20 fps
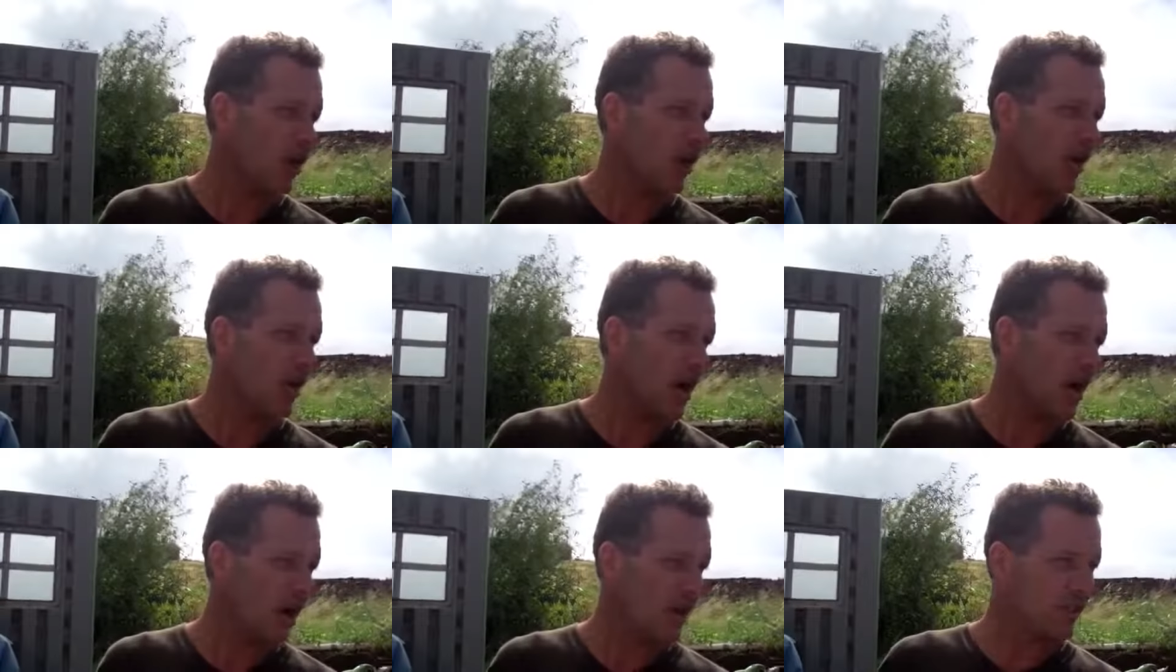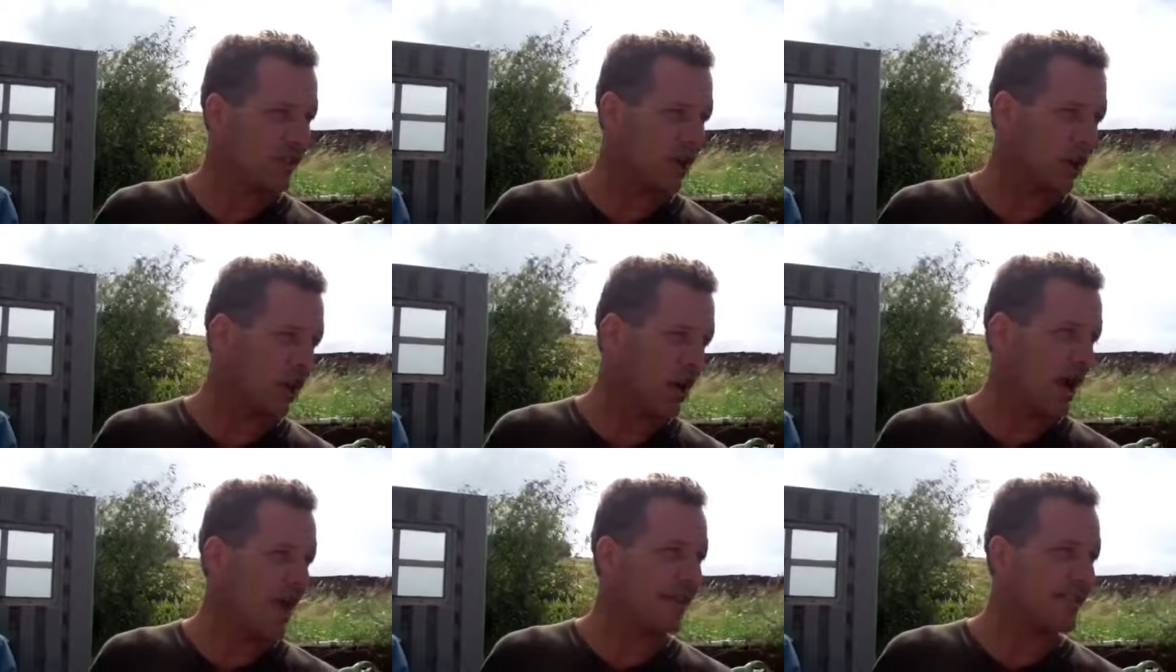our is
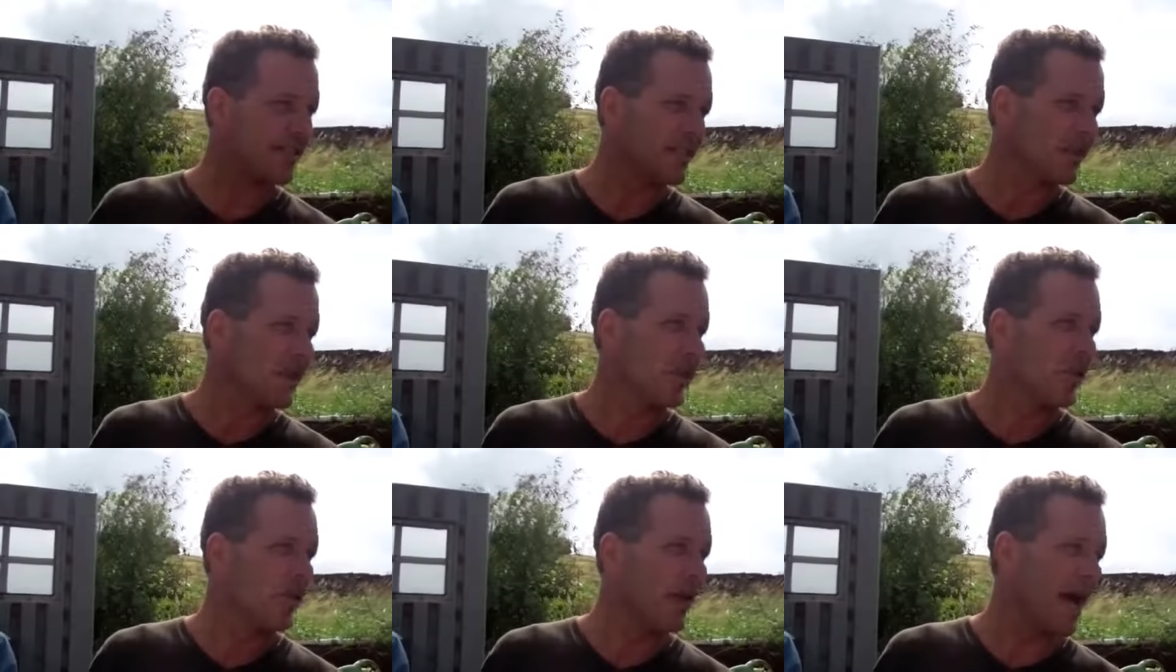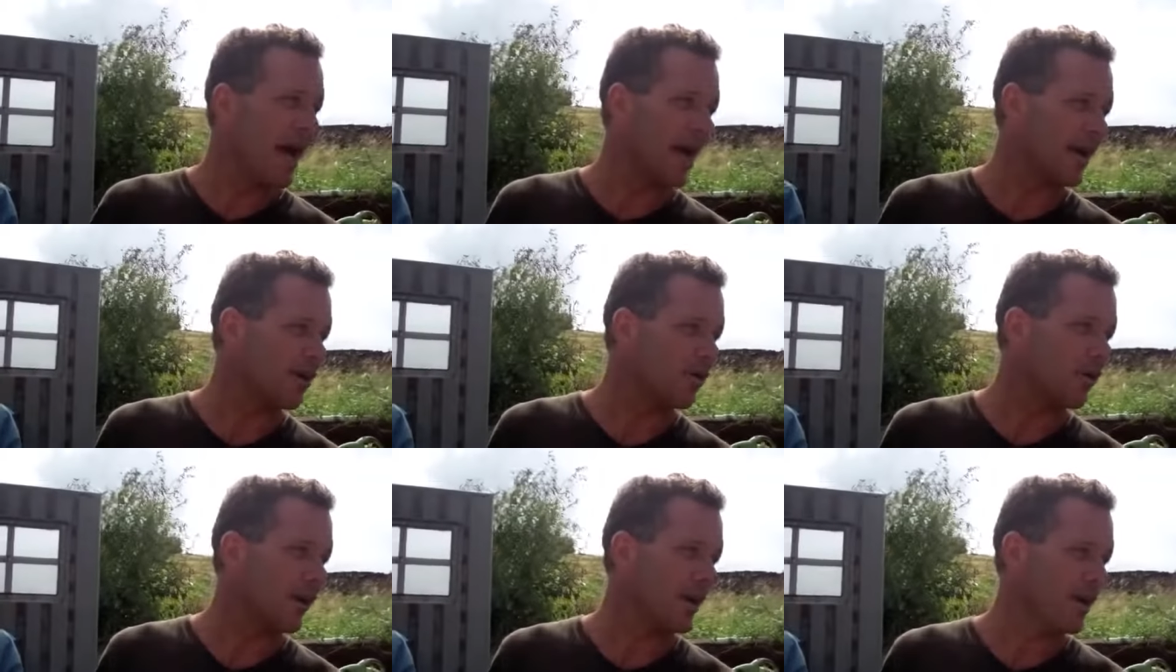our ideal
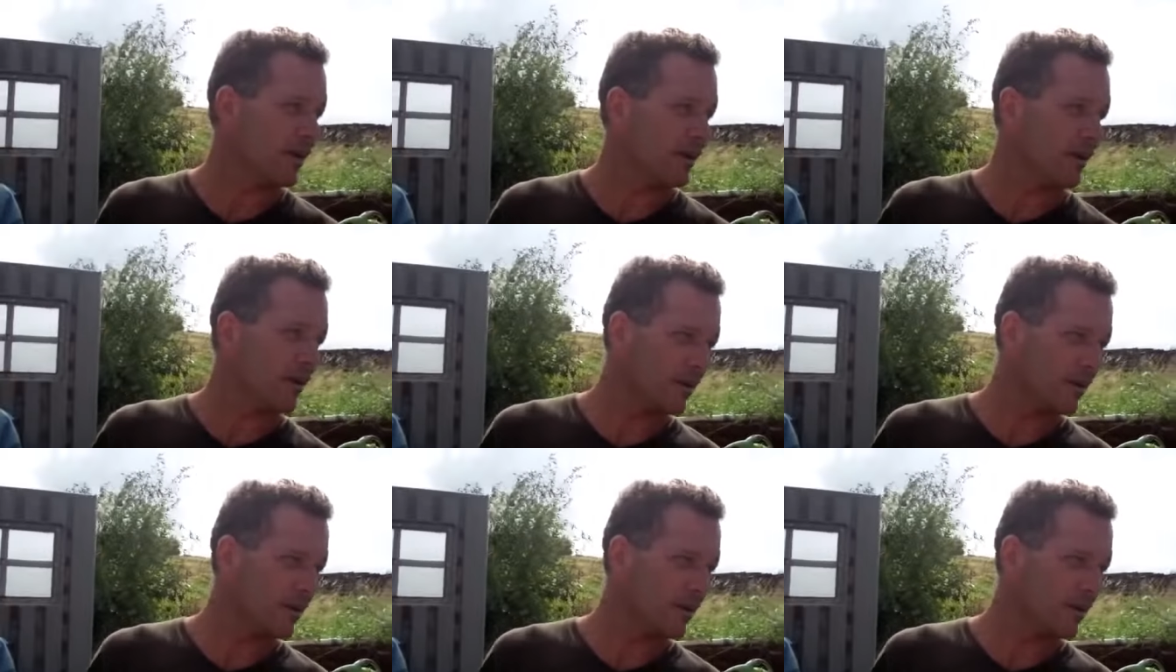adequate